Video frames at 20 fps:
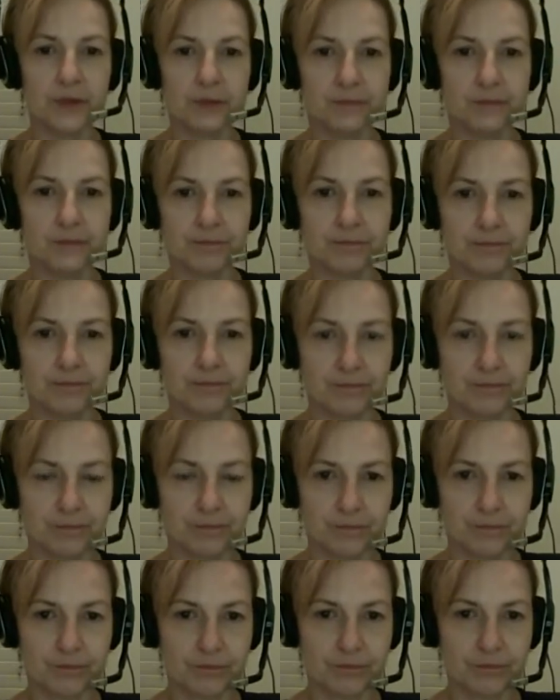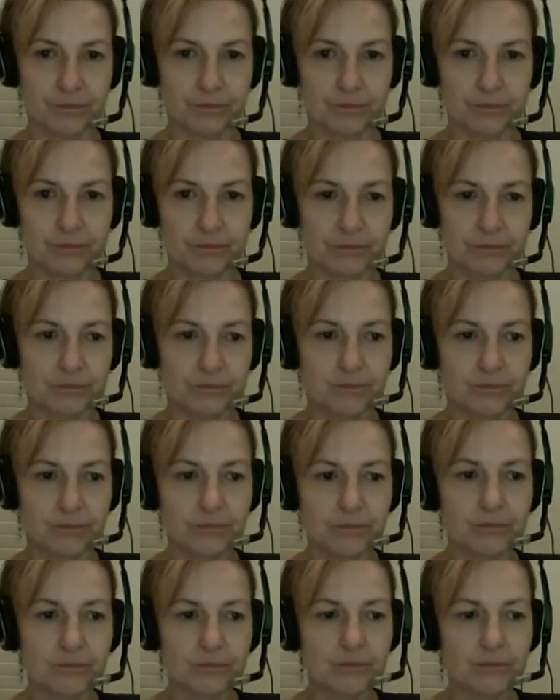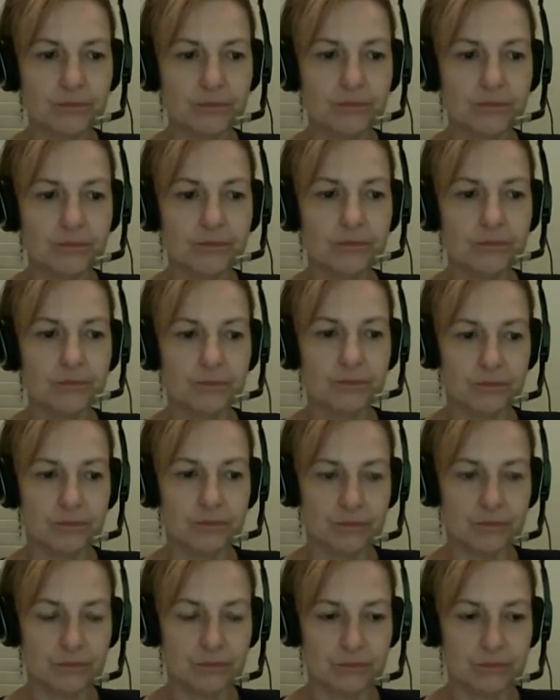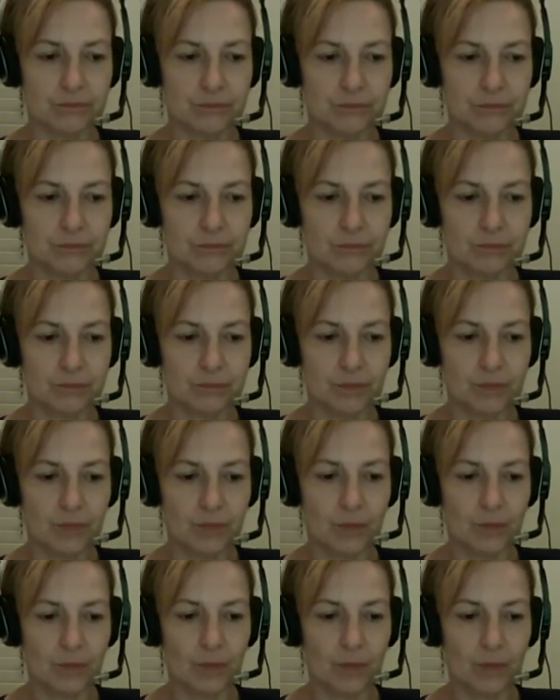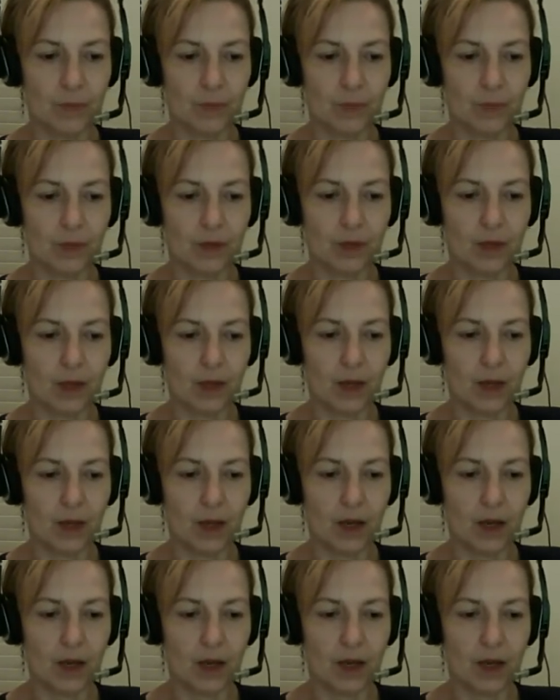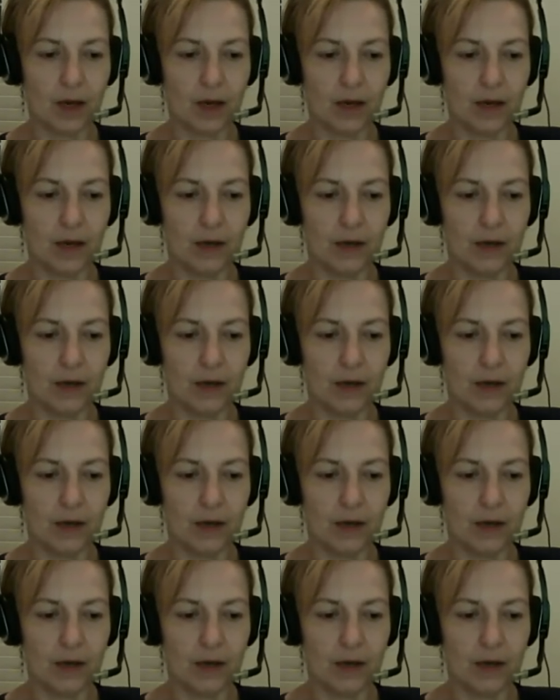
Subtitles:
Nobody speaks.